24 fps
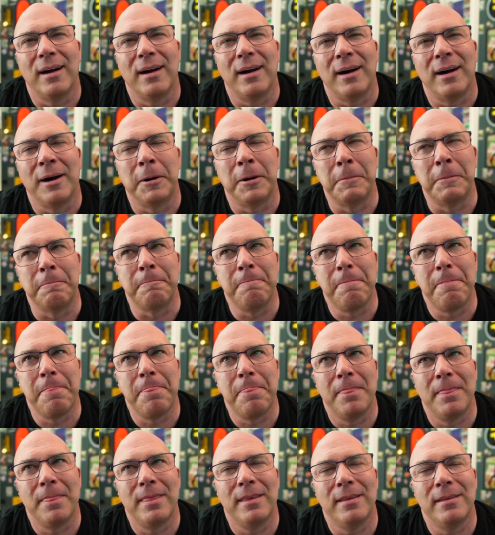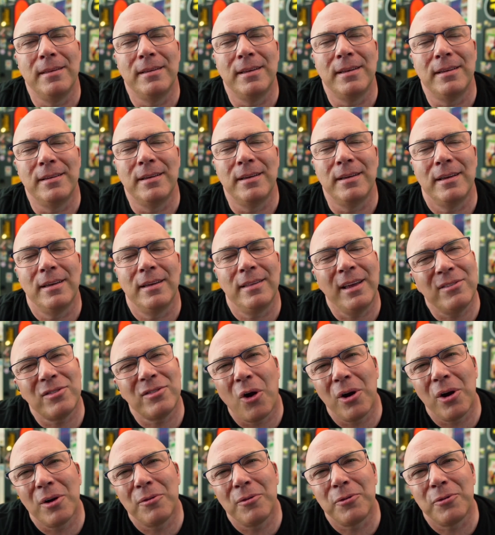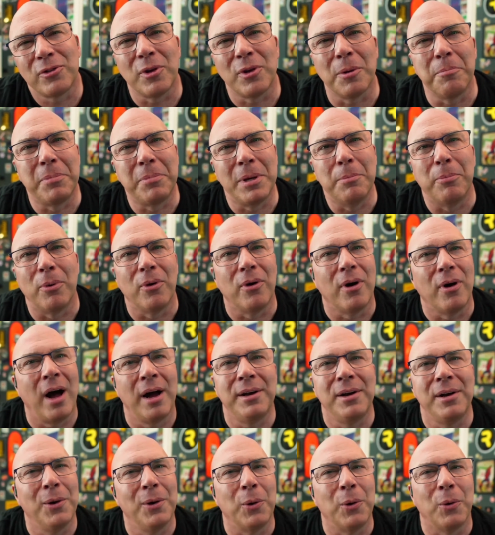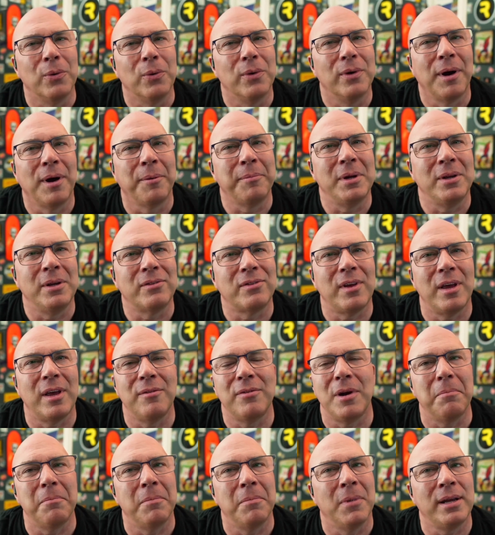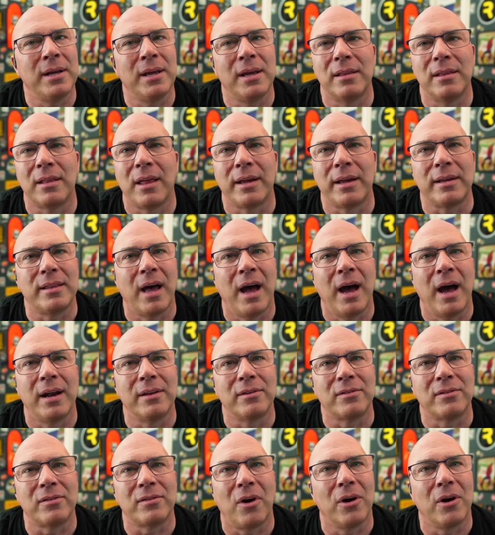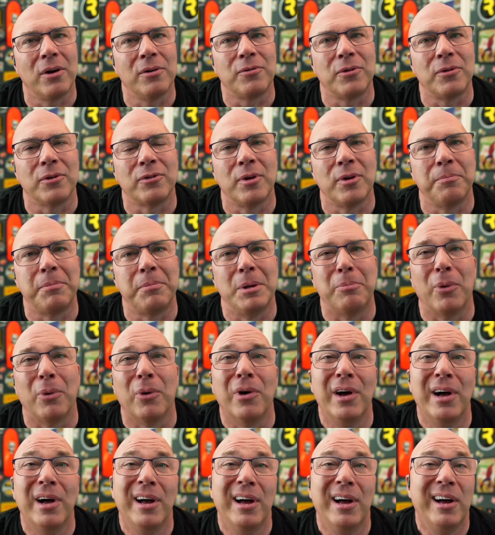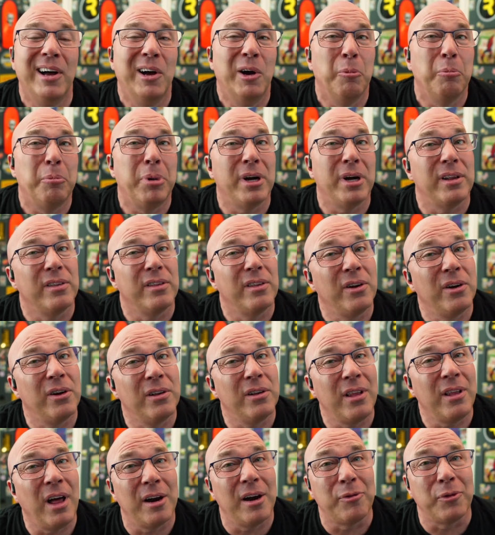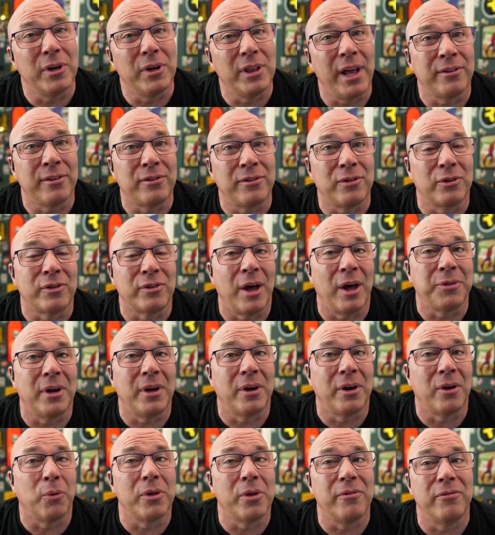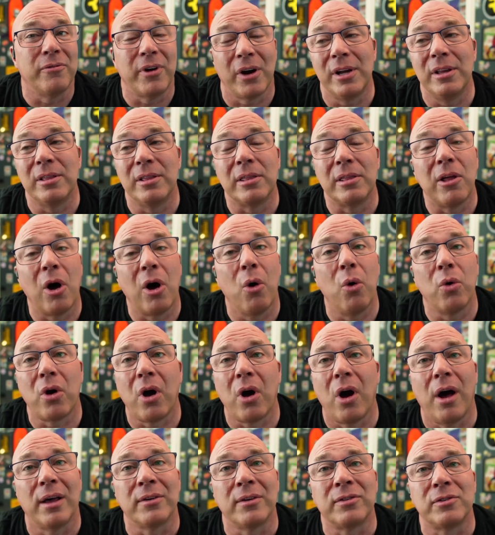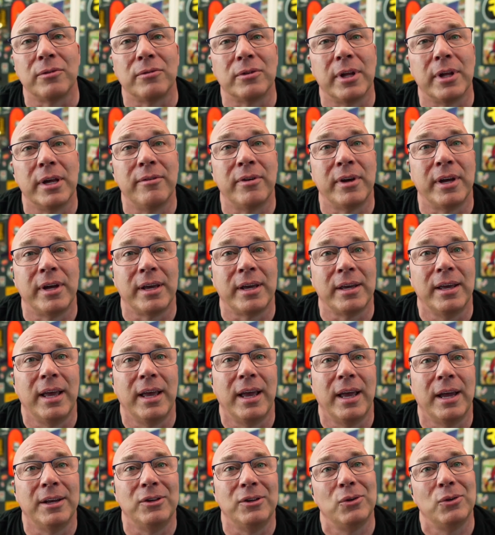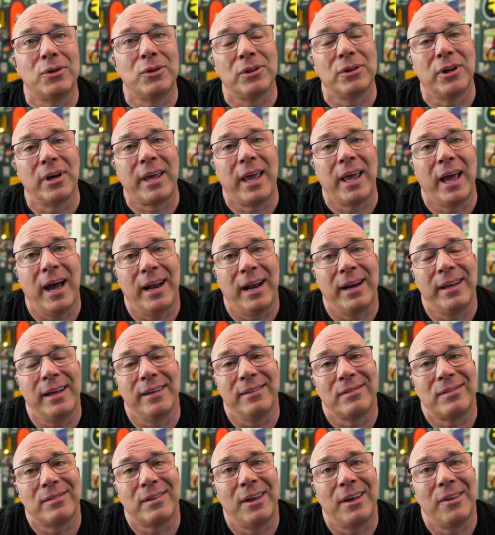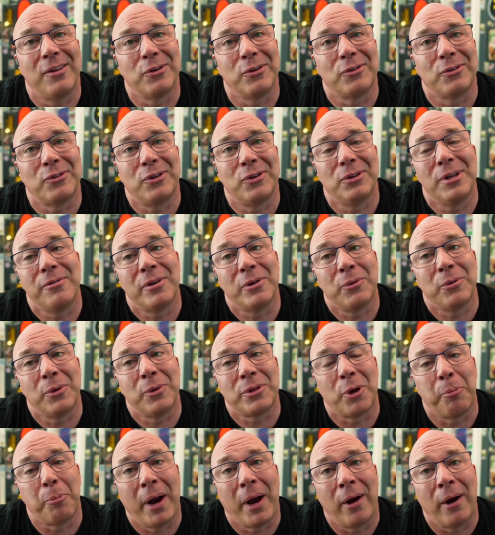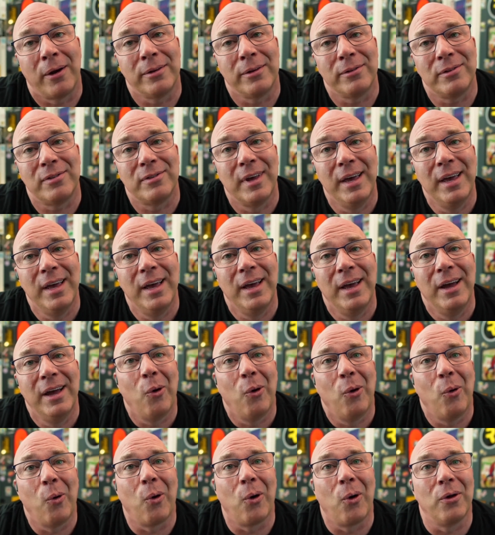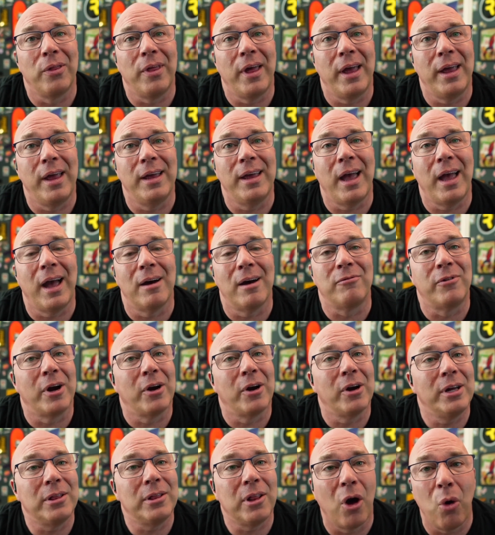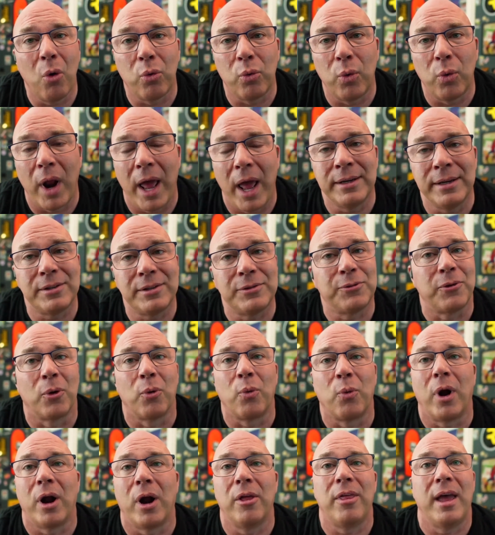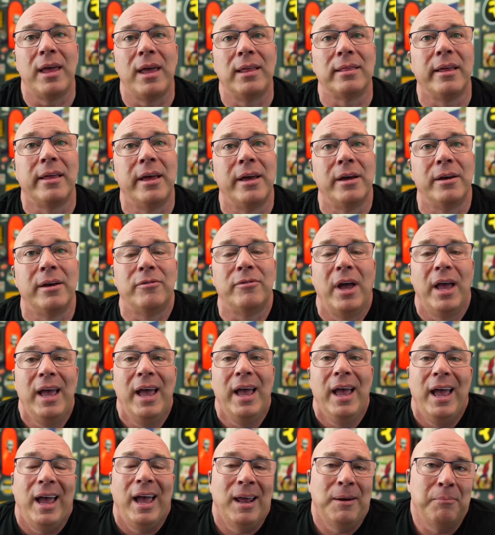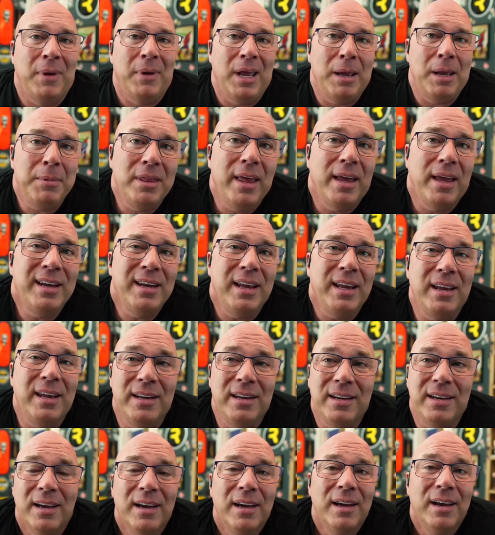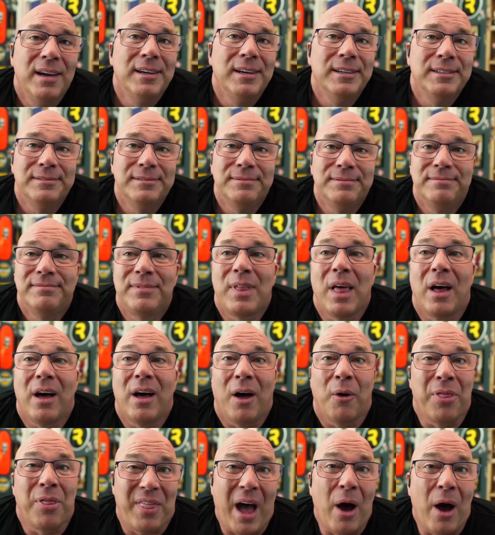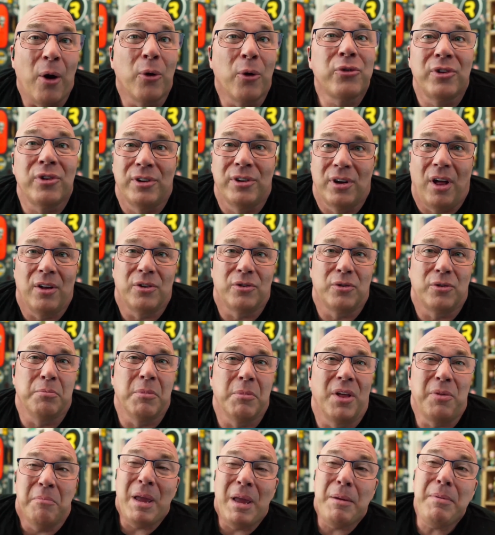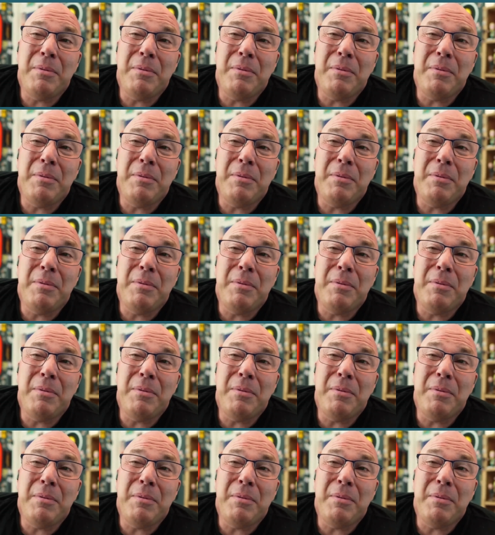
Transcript: That's hard for some people. I know. I mean, saving up money like that is hard for some people. But there are a lot of freelancers out there with a very low cost of living. And you could look at it and say they're still living with their parents, or they have very low rent for where they live. And maybe they need $1,000 a month.